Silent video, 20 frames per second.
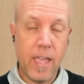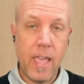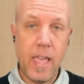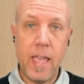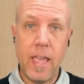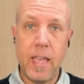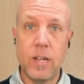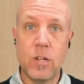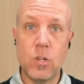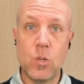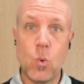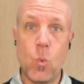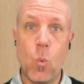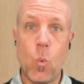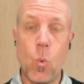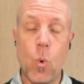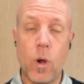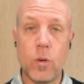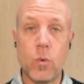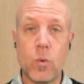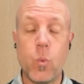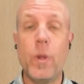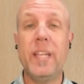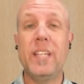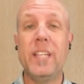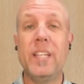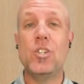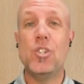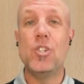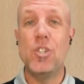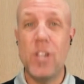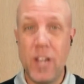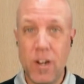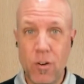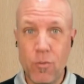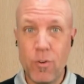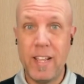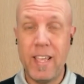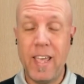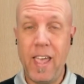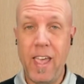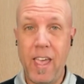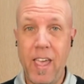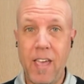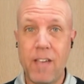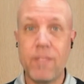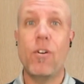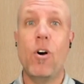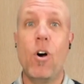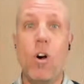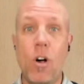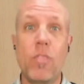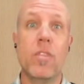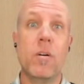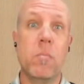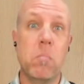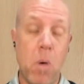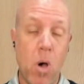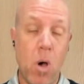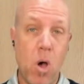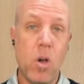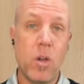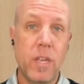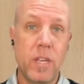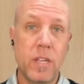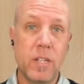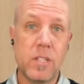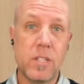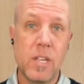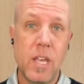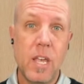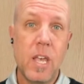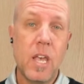and what we generally have on the market.